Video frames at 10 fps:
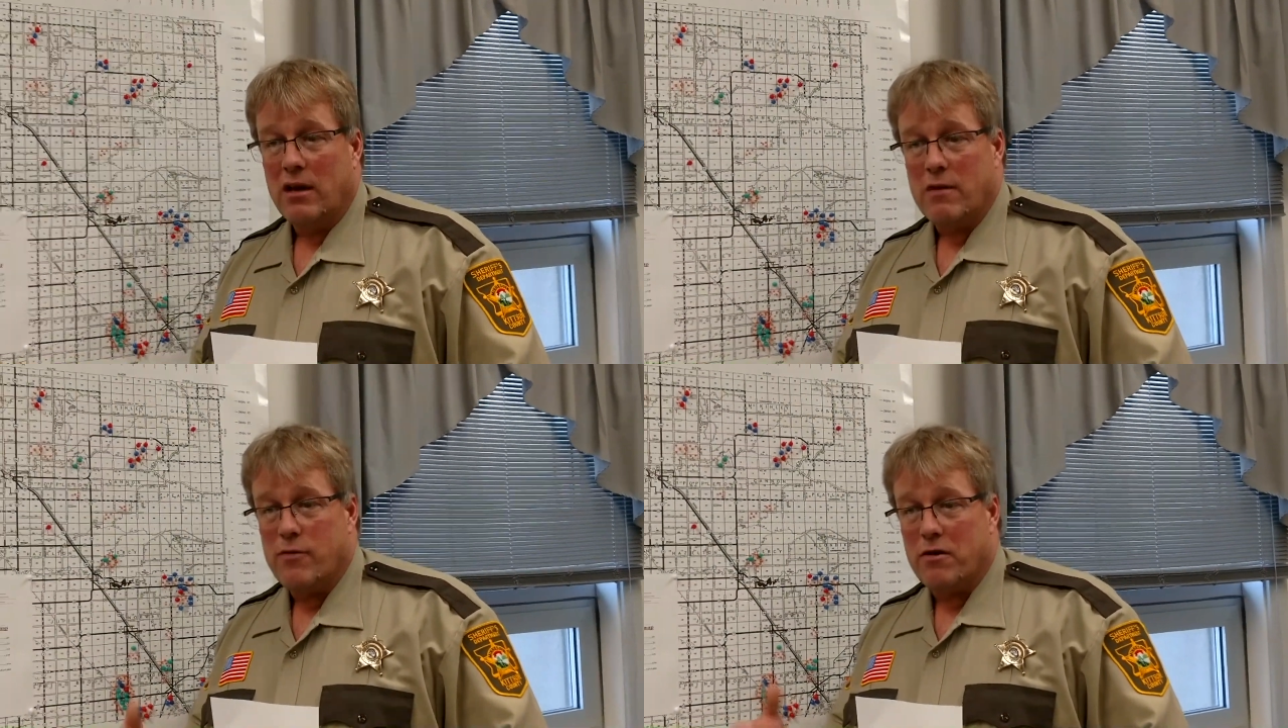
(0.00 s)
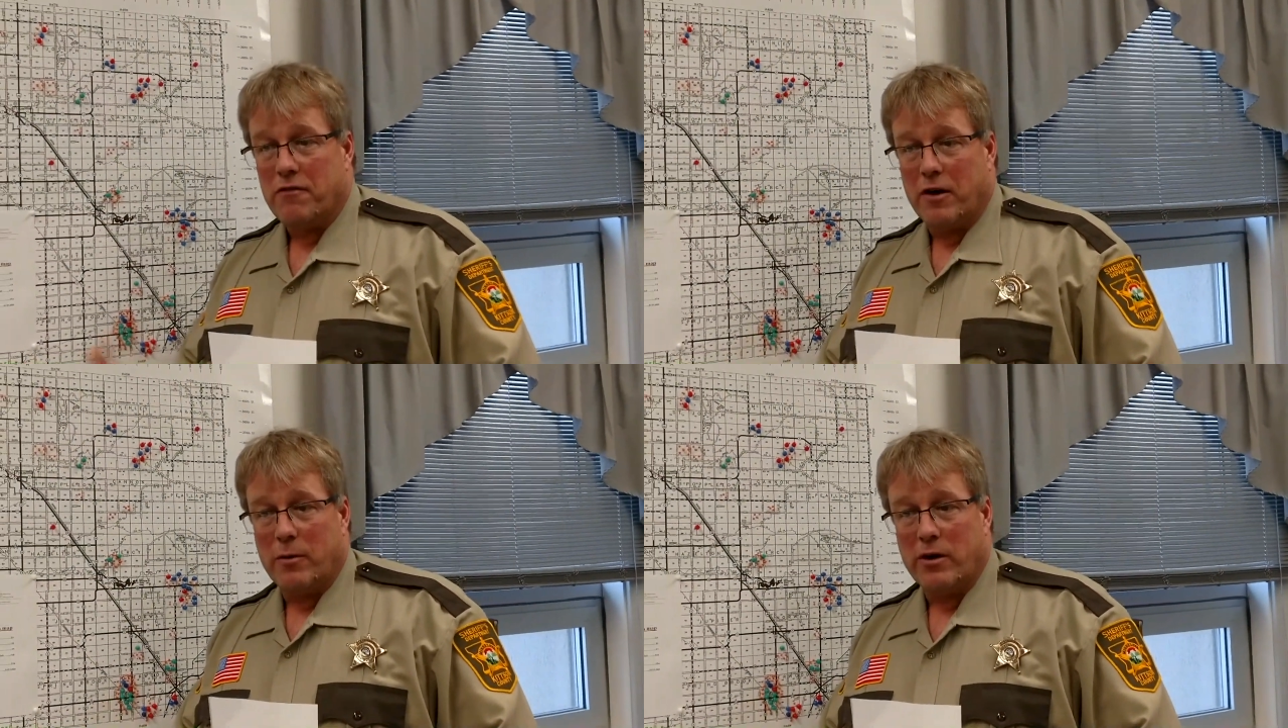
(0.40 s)
If you're a
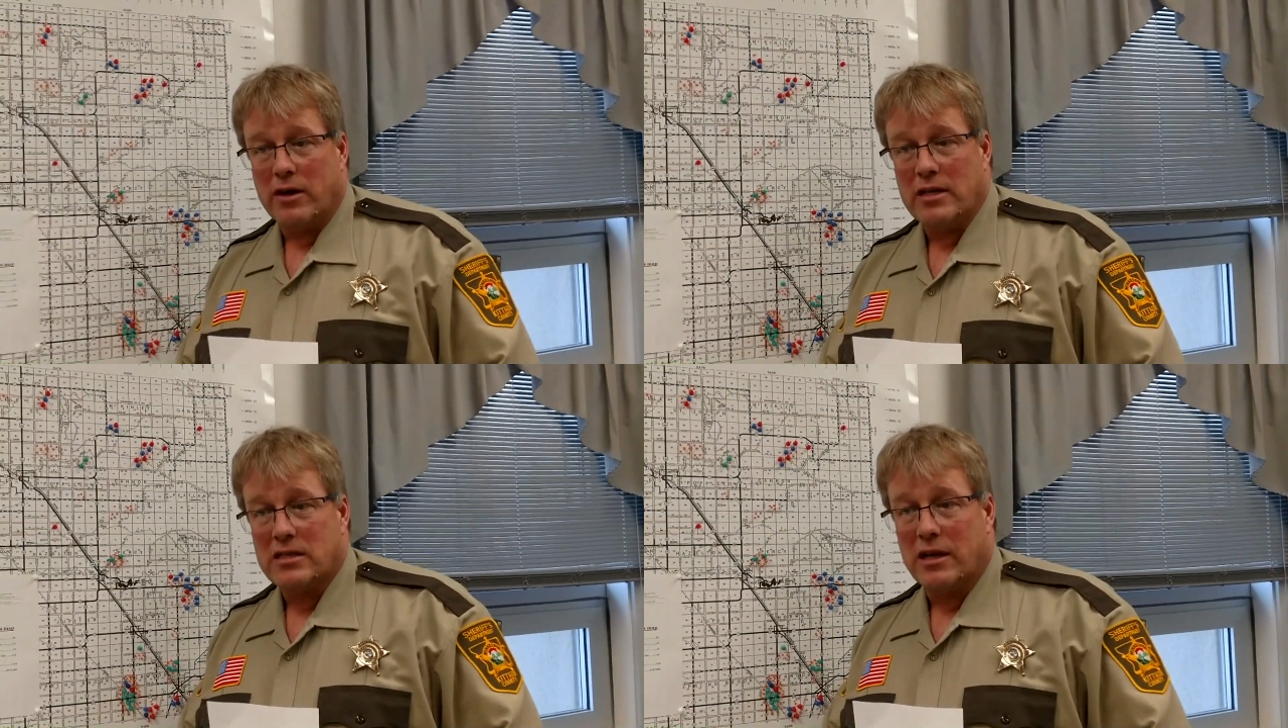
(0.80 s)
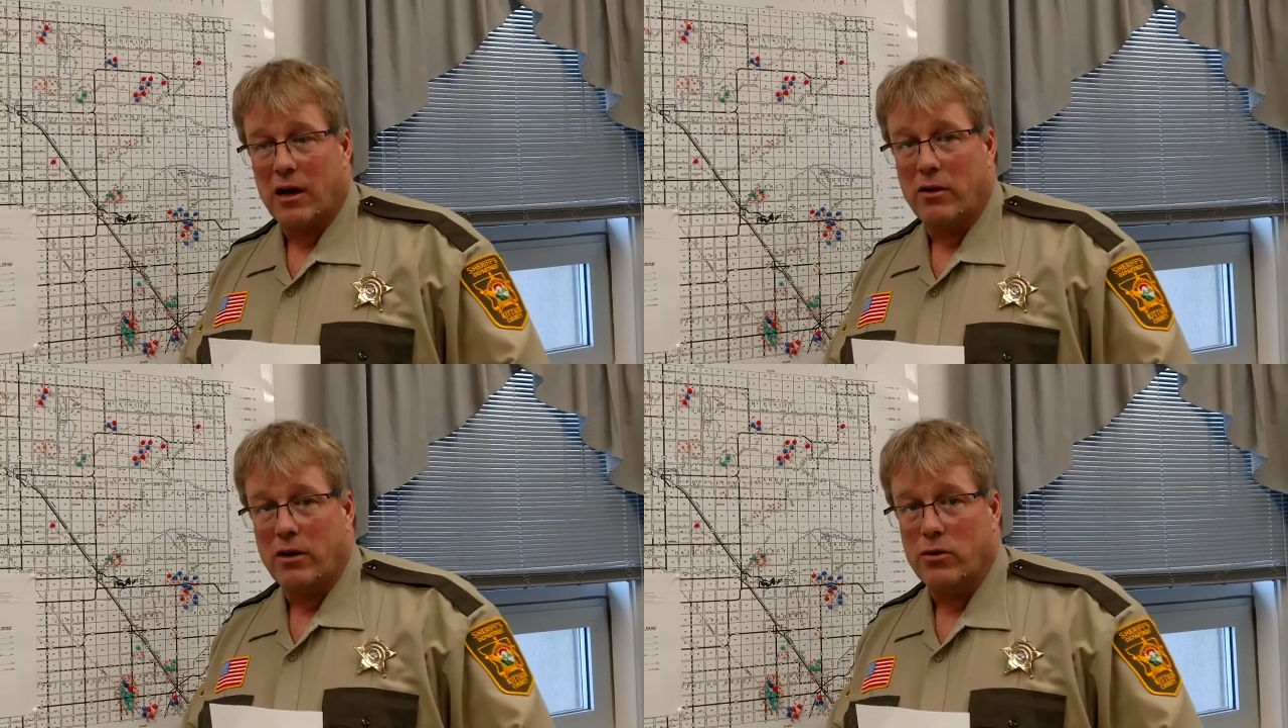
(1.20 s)
farmer in Kittson
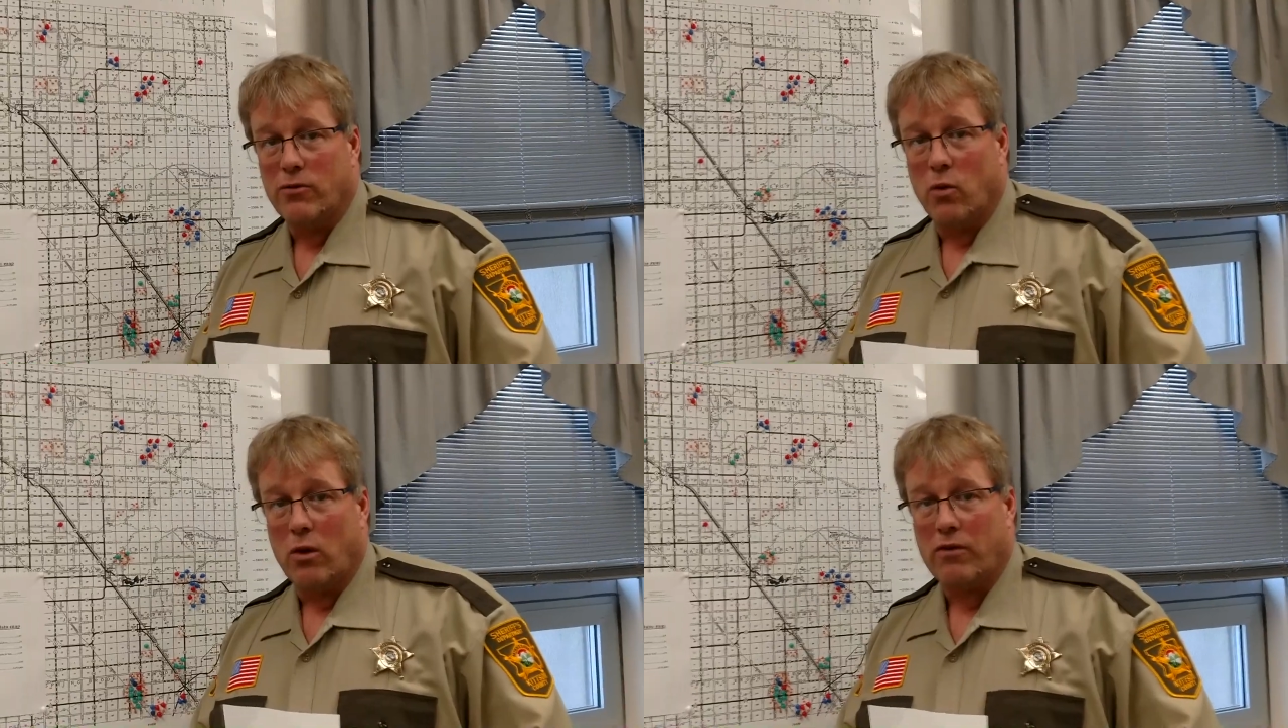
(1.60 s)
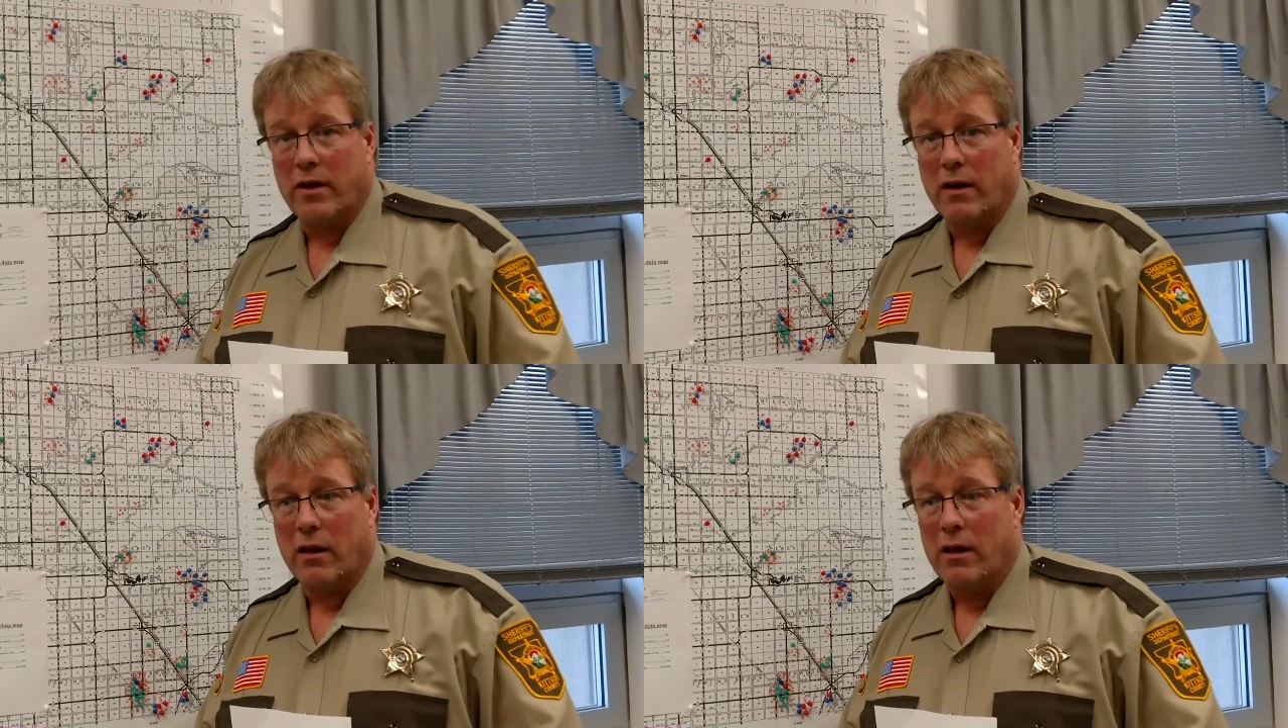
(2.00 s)
County and you have a wolf kill,